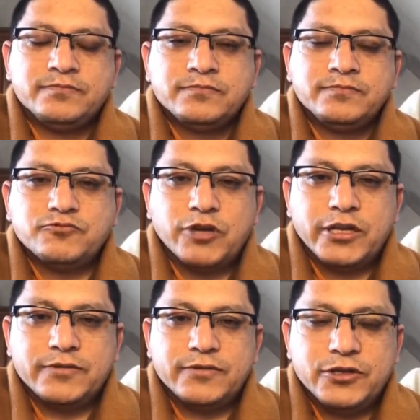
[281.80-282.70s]

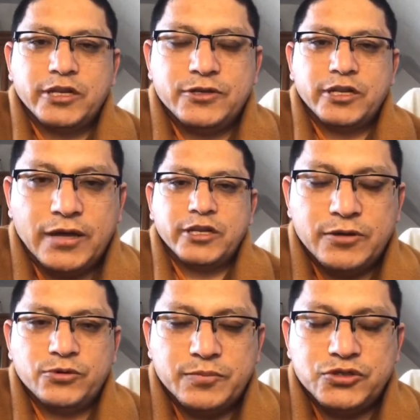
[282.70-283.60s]
whenever you have an
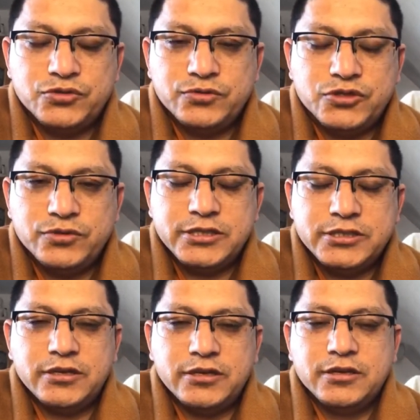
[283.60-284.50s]

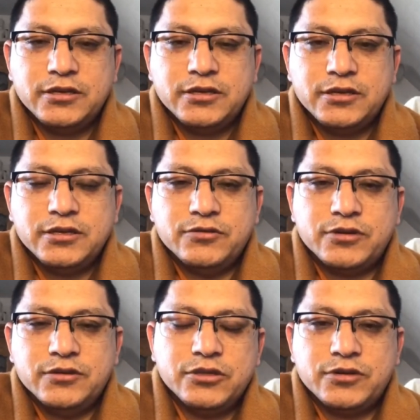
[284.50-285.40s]
opportunity you
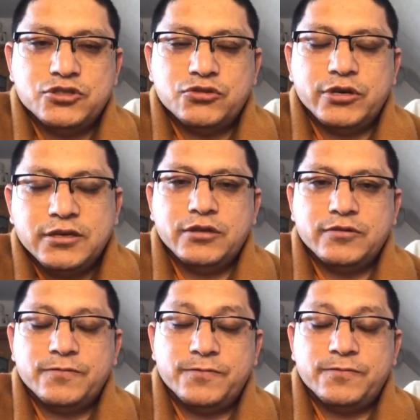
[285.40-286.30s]
can join
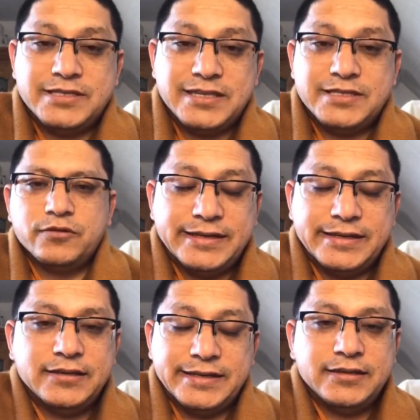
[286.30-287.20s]

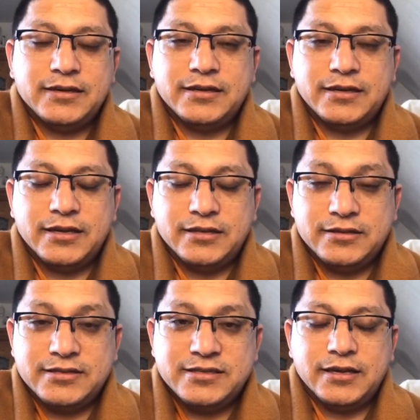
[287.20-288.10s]
physically and again
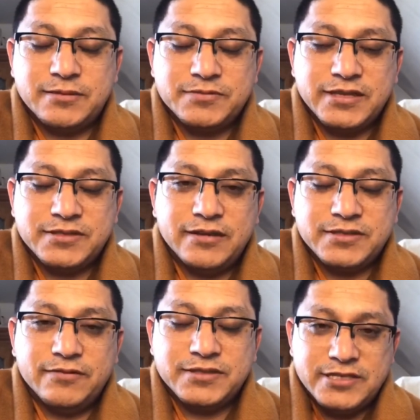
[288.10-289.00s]
this is i'm saying
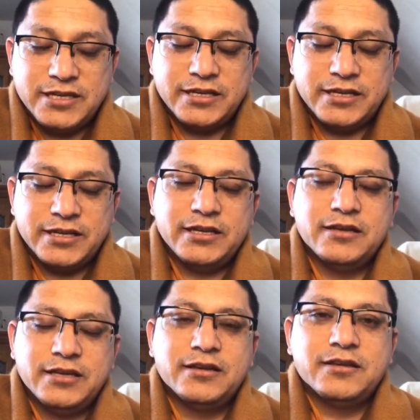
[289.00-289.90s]
physically
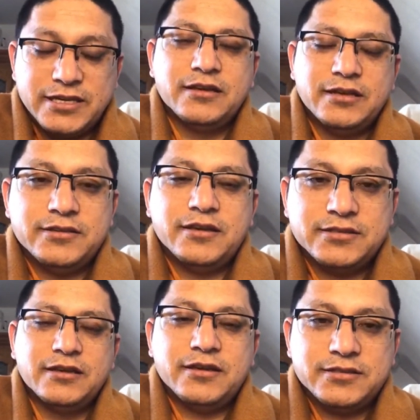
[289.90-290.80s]
is
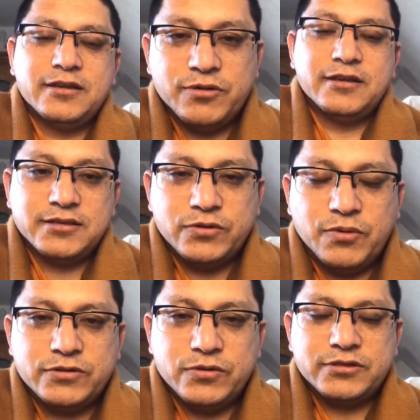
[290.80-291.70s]
uh, so
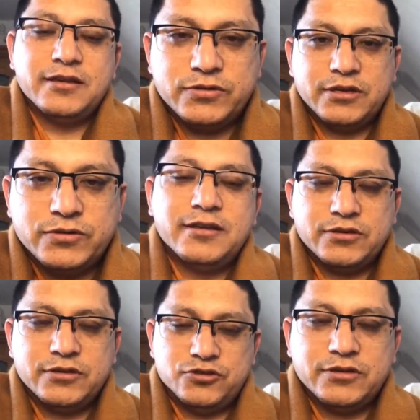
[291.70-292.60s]
important uh, to
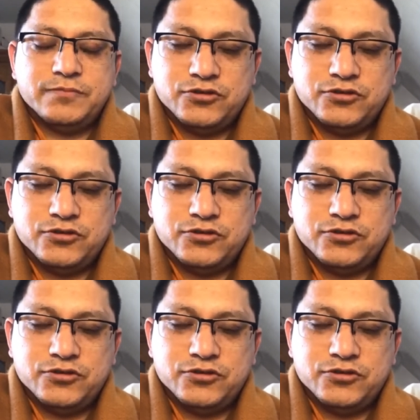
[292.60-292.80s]
join